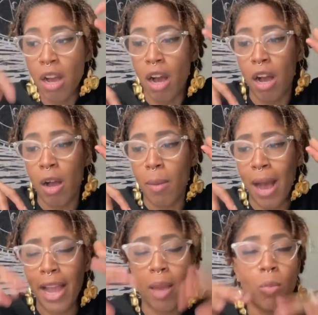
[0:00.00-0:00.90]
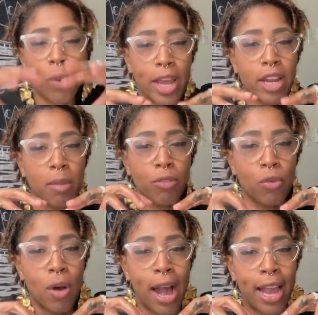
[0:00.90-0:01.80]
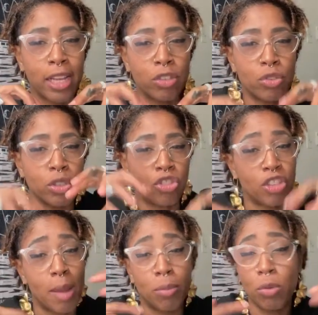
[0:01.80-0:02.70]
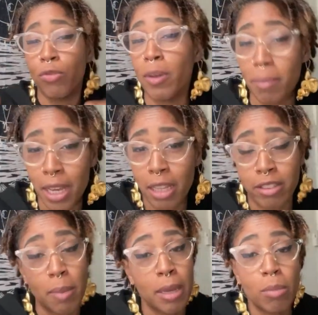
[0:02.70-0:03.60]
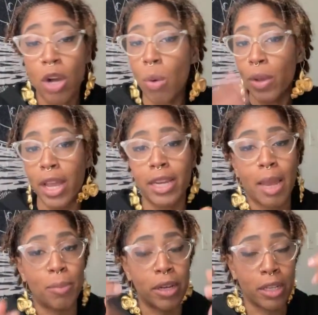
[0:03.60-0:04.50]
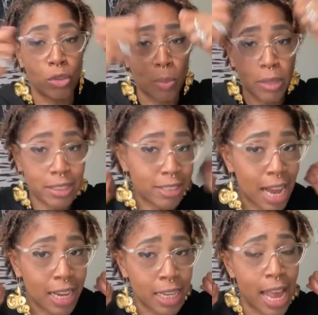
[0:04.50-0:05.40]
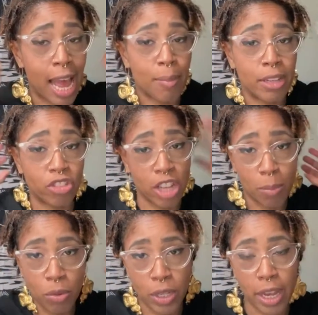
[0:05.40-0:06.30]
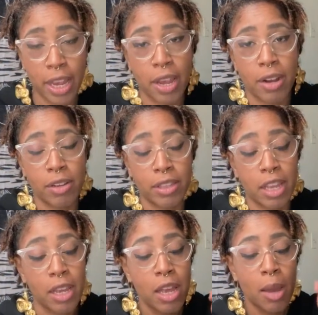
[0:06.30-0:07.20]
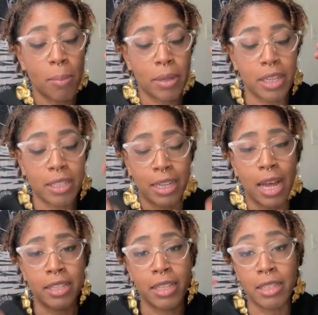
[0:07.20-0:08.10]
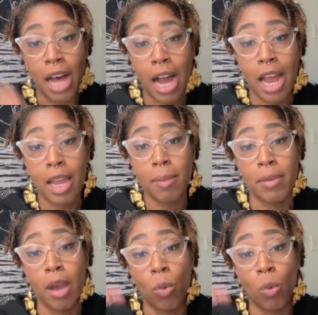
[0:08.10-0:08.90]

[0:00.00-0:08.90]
I am waiting before I do the shampoo. For me, some people go in, you could put a stocking cap and shampoo your hair and everything, but the lime